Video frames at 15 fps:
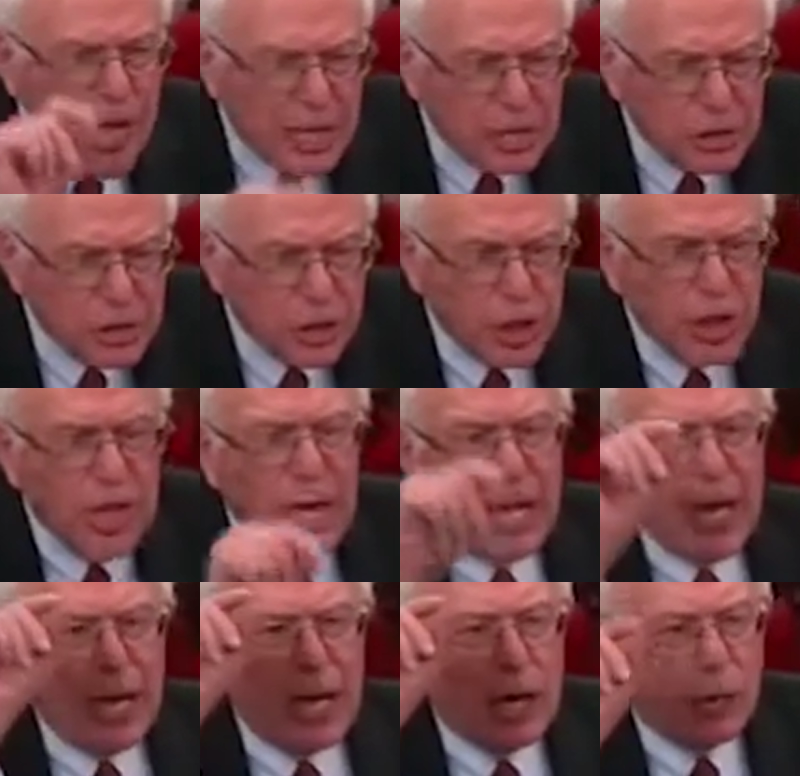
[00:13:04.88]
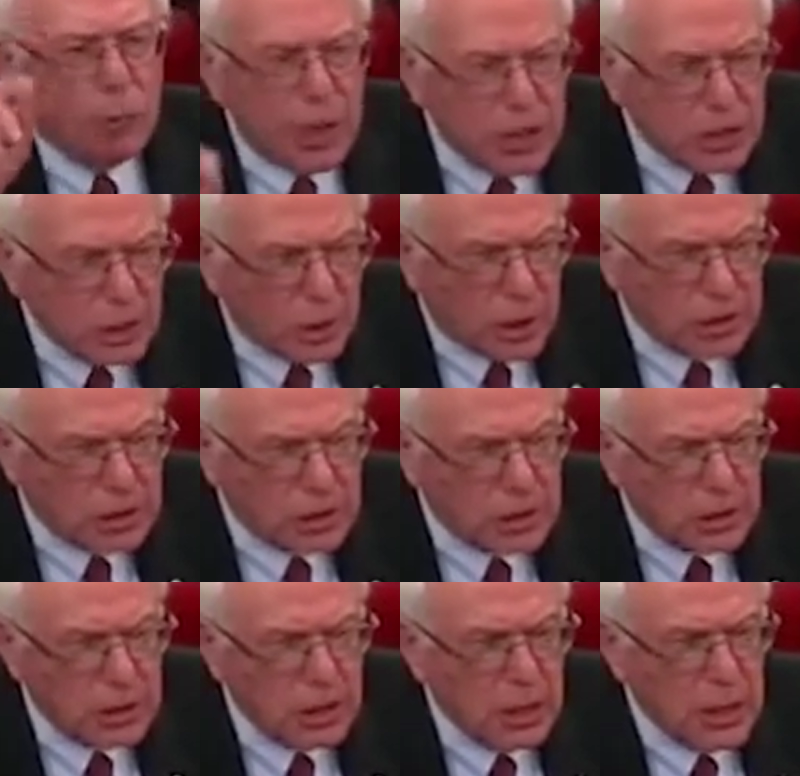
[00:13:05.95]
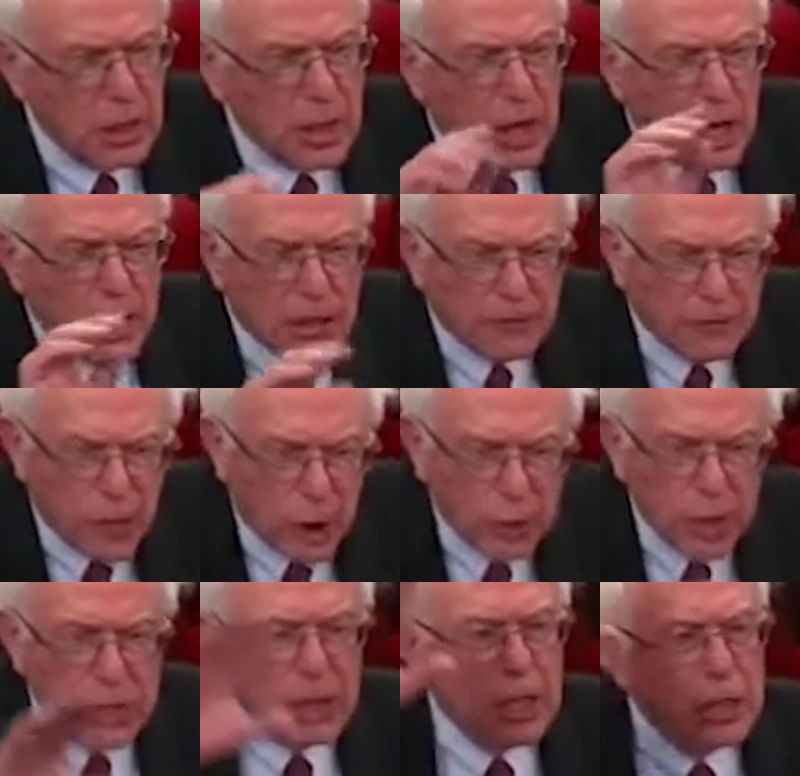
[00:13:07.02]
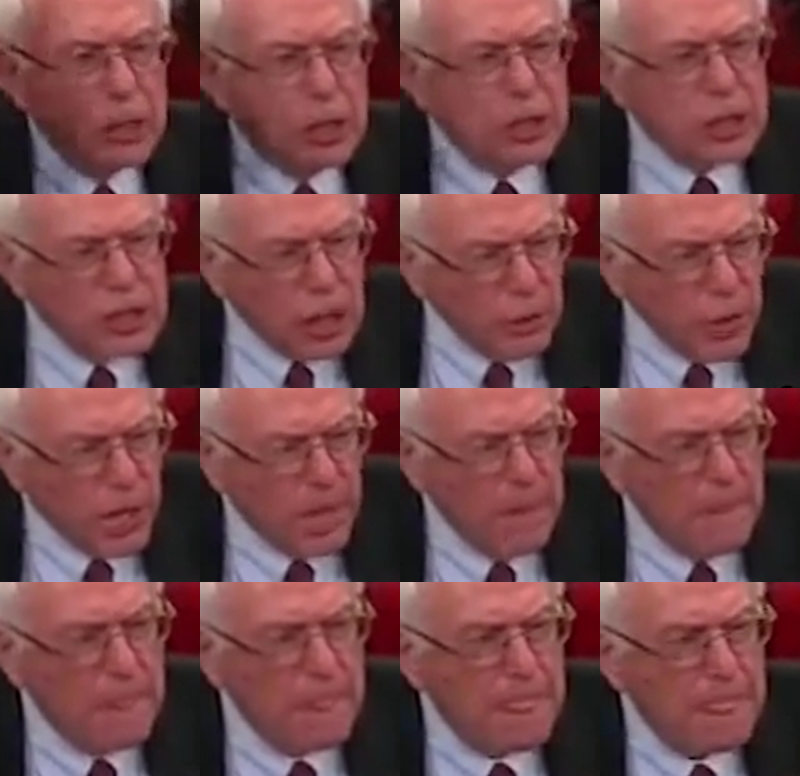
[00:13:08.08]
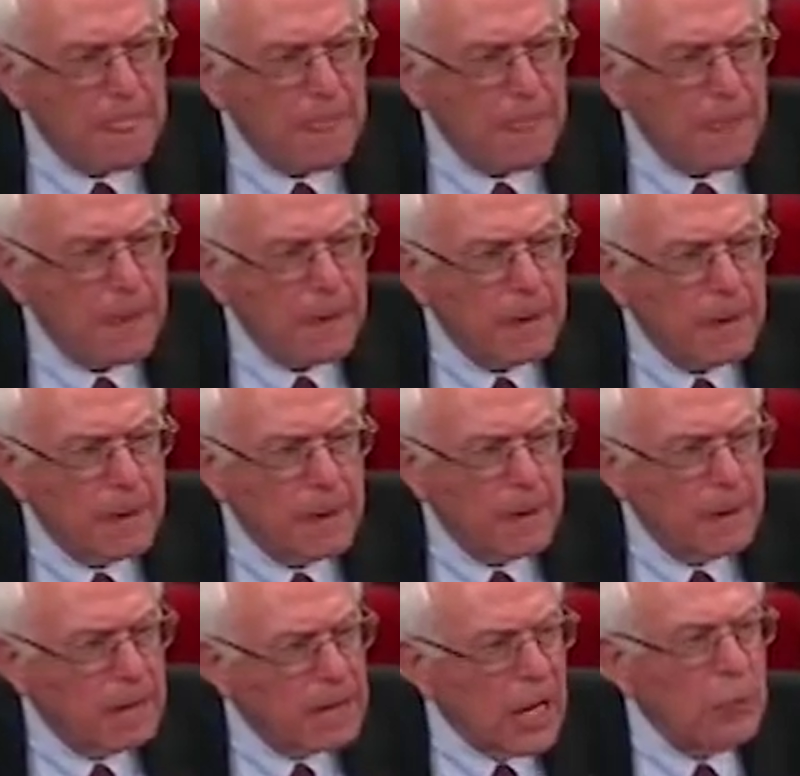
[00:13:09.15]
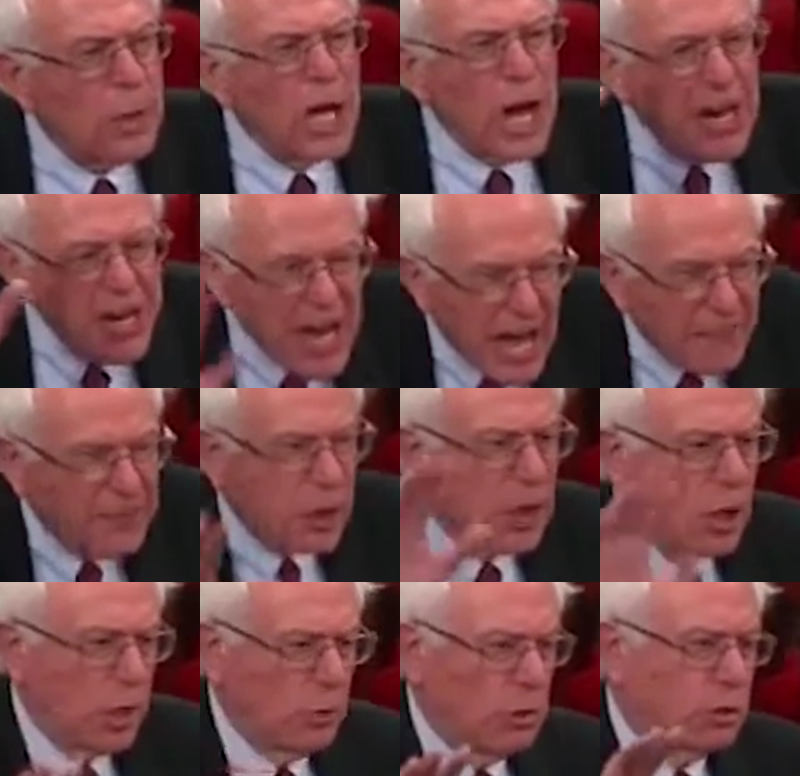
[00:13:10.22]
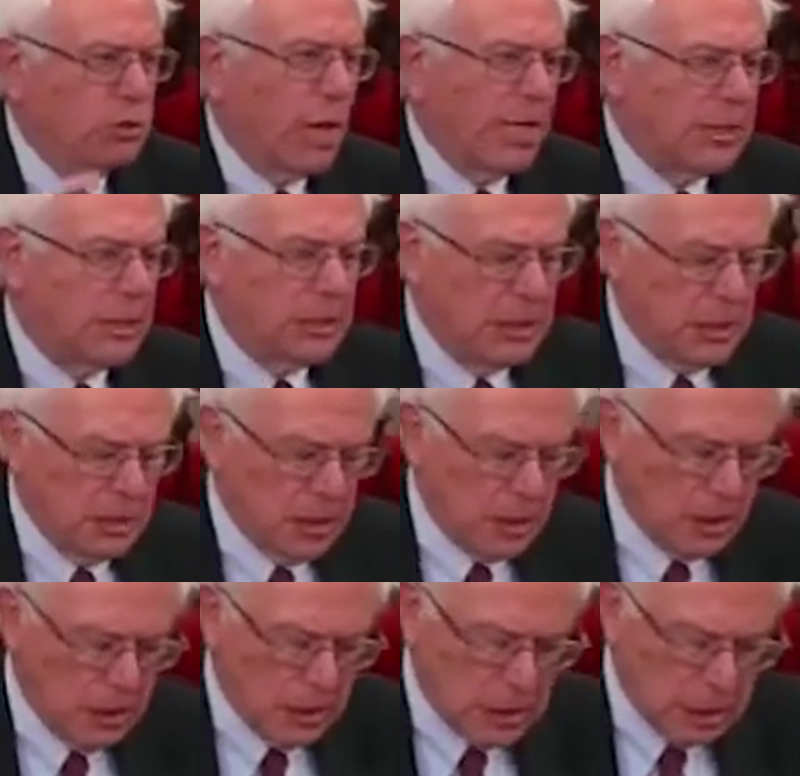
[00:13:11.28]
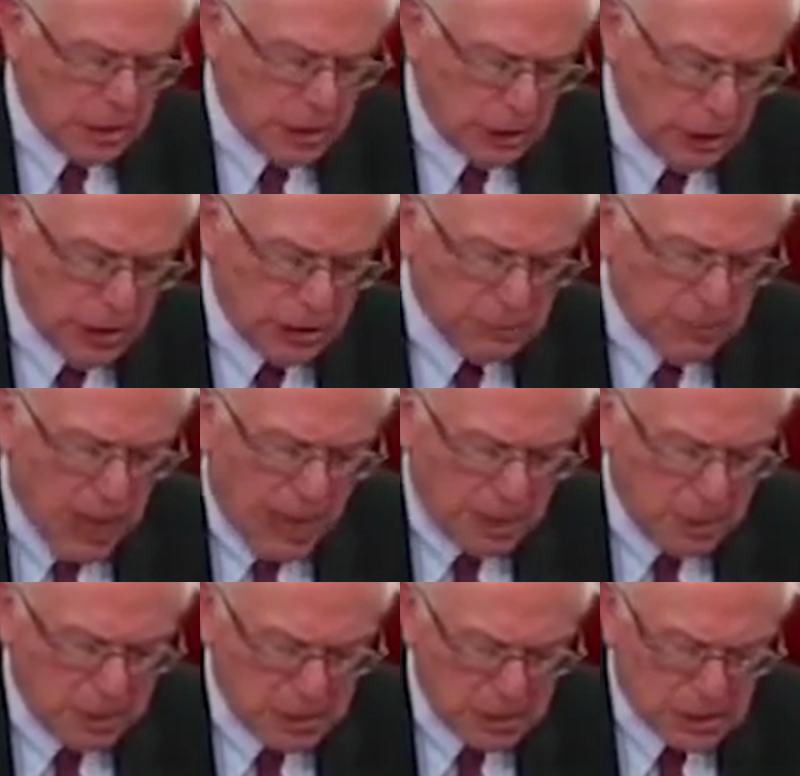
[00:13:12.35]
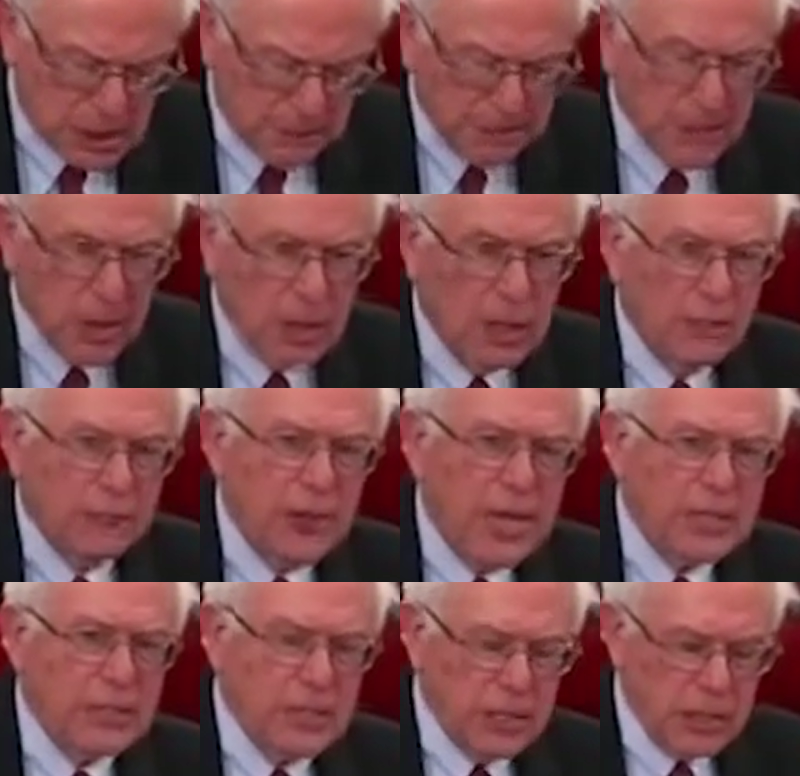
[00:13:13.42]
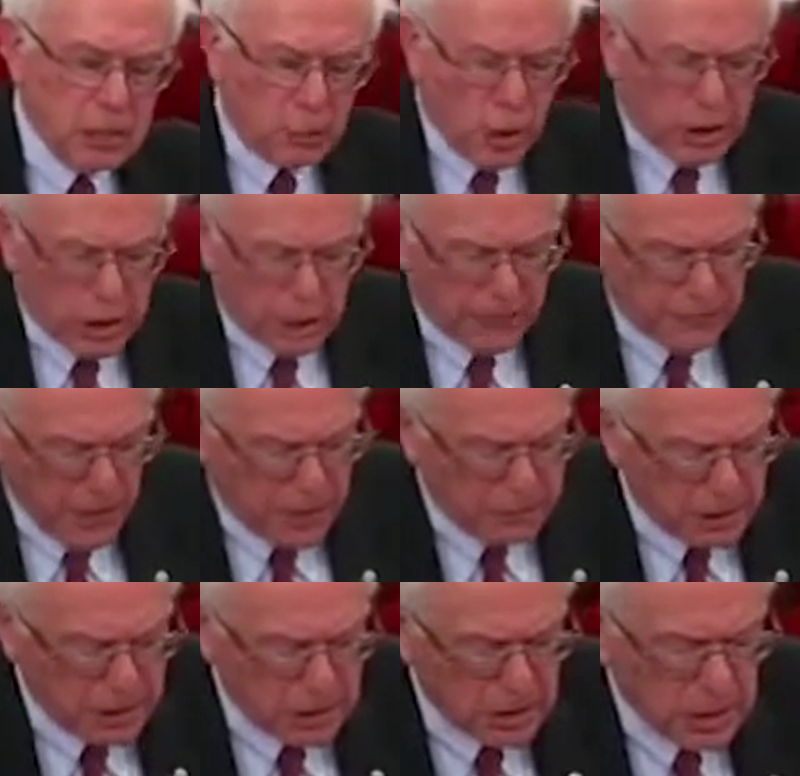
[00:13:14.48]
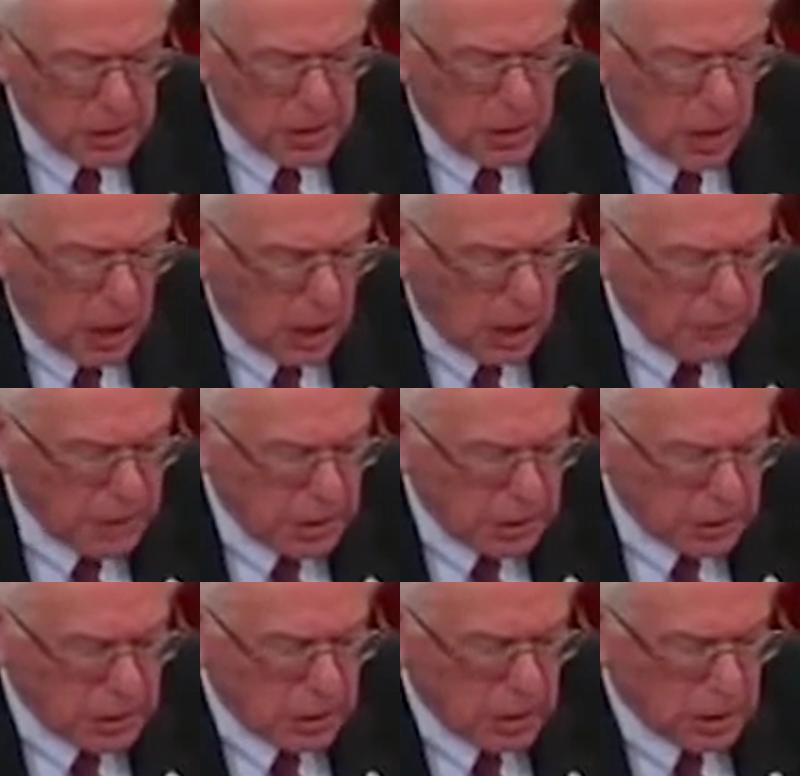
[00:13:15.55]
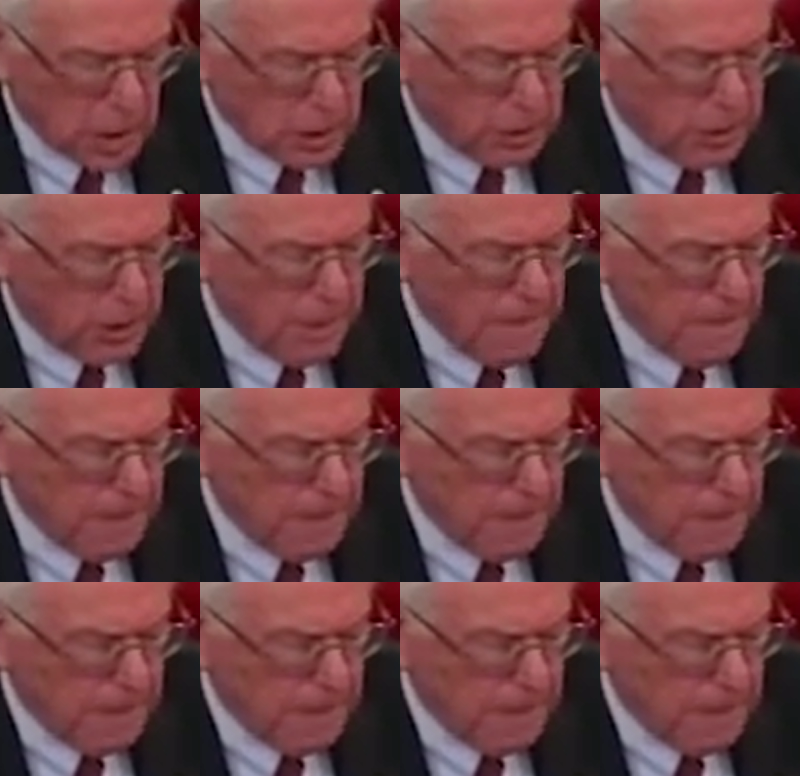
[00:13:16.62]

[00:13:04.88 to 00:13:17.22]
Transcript: energy and our resources are devoted to Syria, that we are never going to address the serious problems facing the working families of this country.